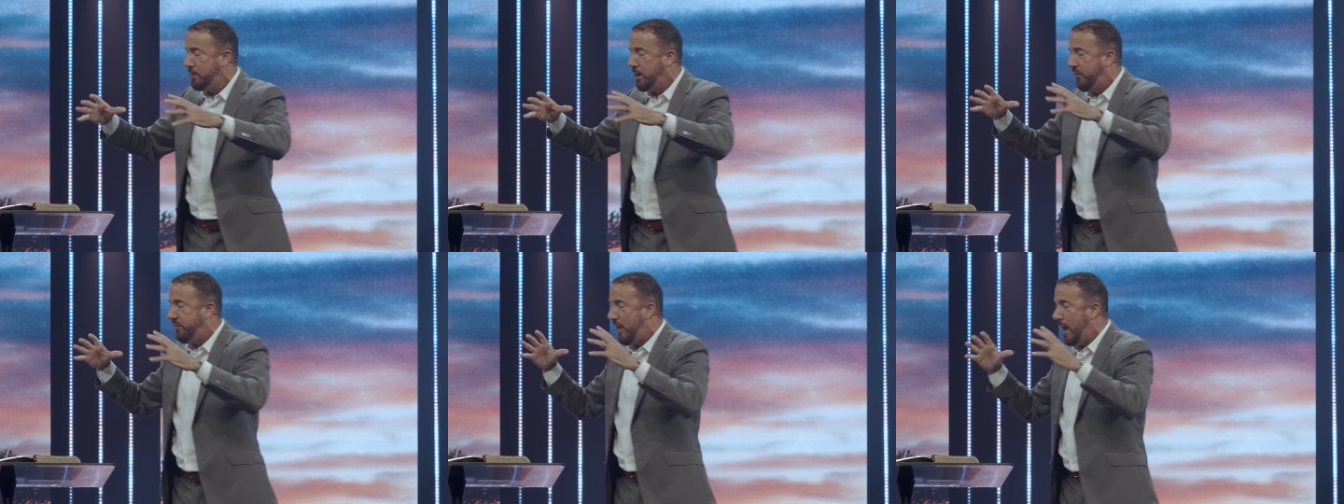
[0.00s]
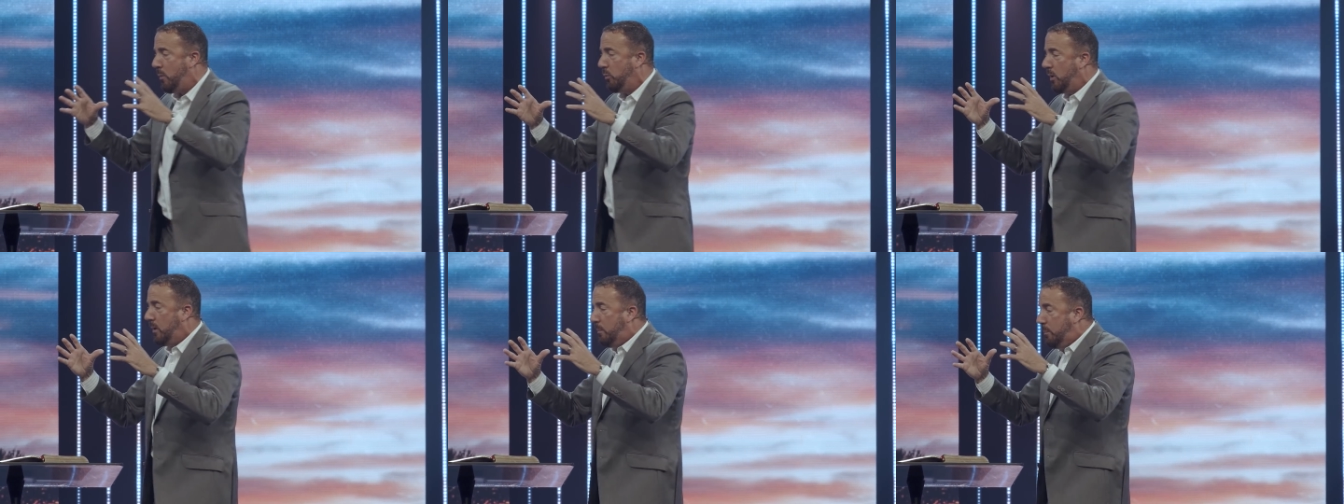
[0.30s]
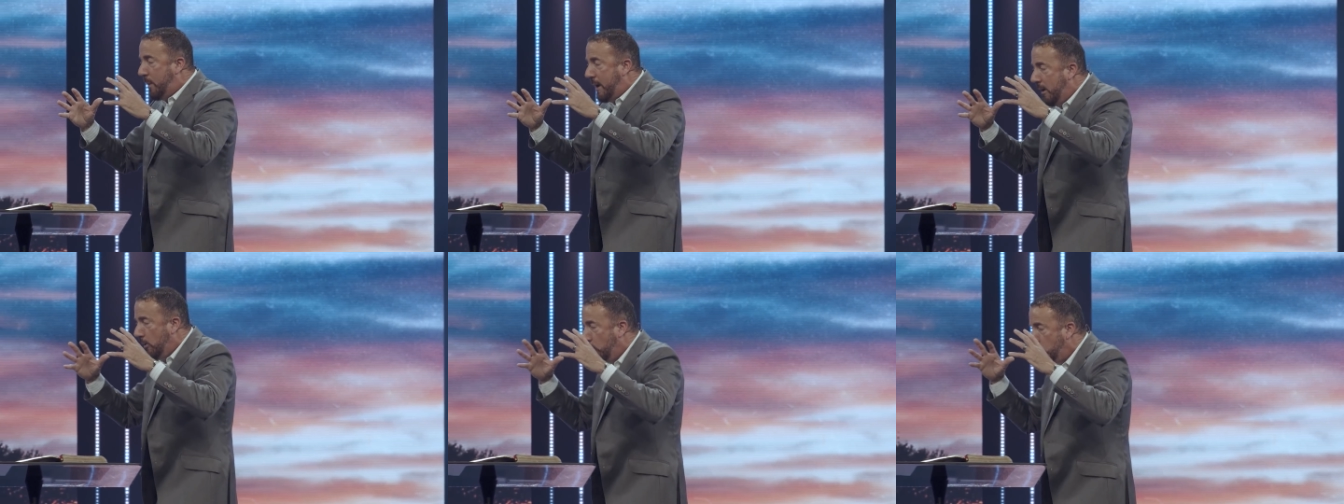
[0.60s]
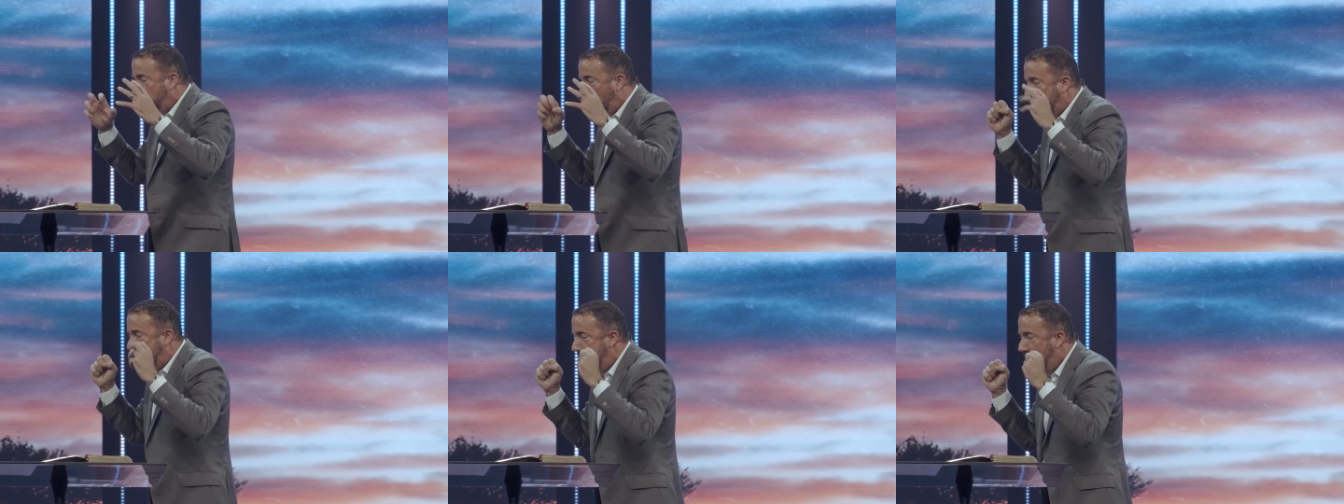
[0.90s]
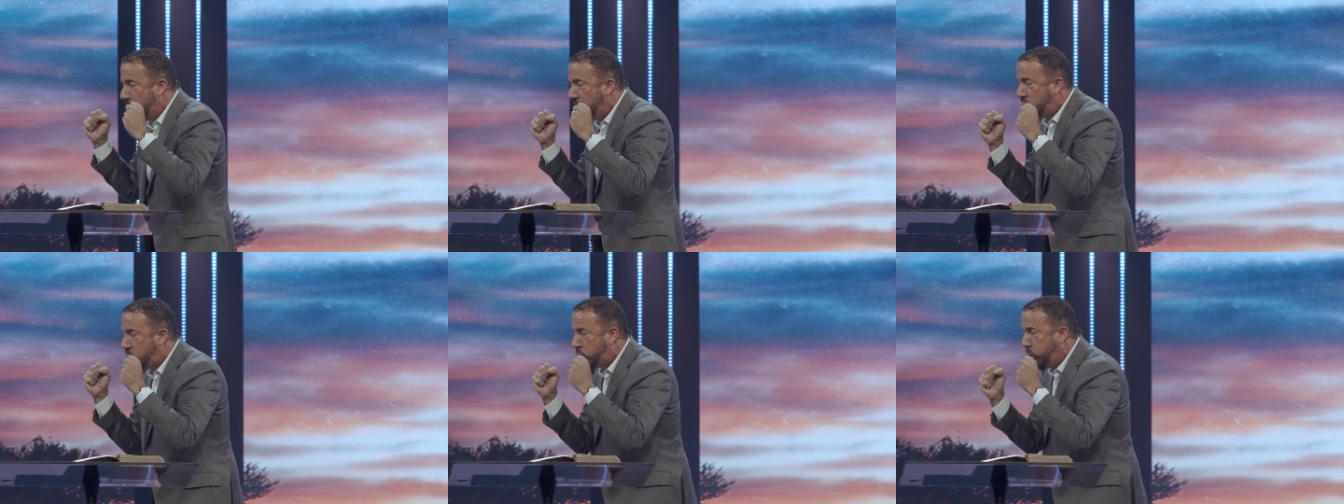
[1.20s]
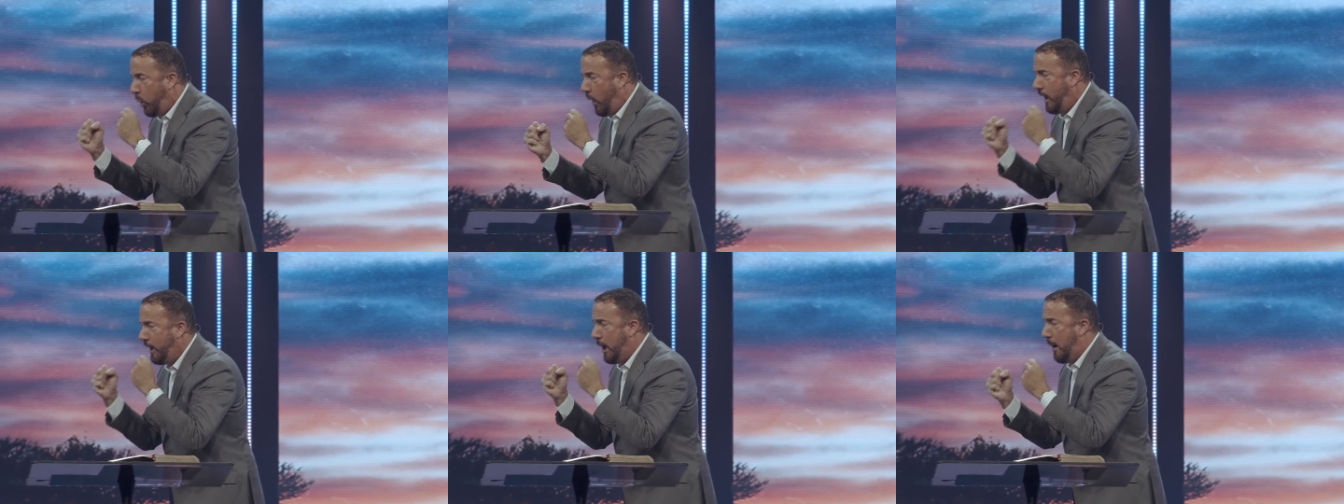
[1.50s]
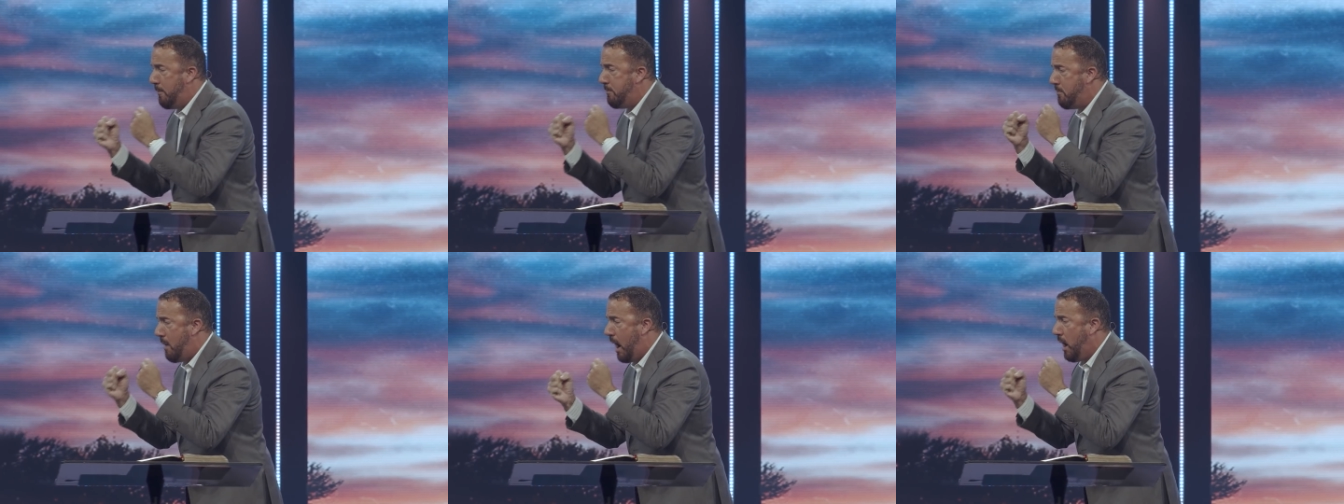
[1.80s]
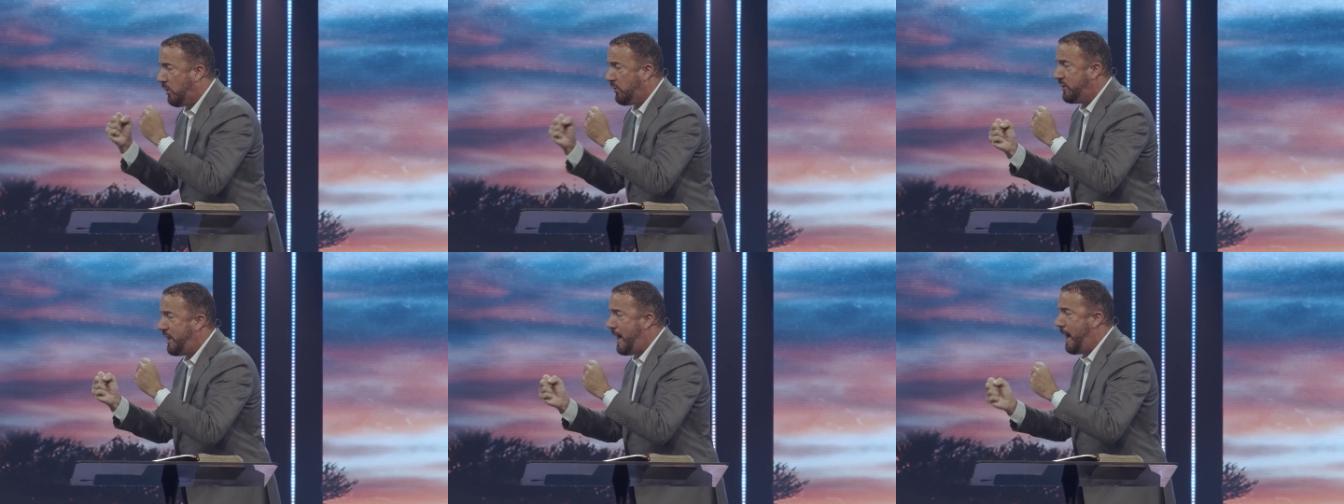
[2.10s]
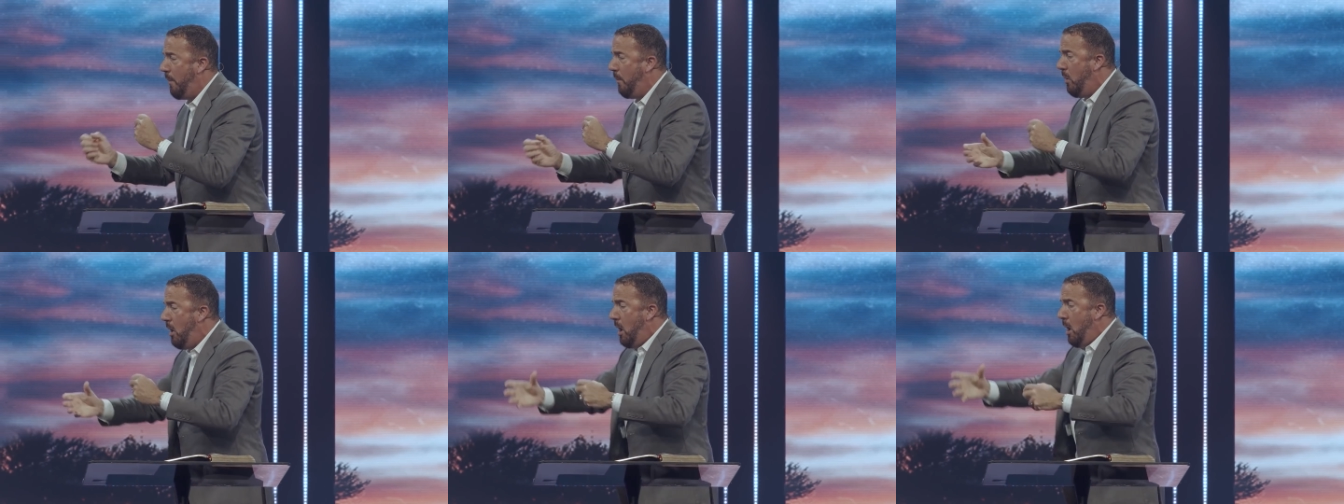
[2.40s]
that they would build, where he would dwell among them,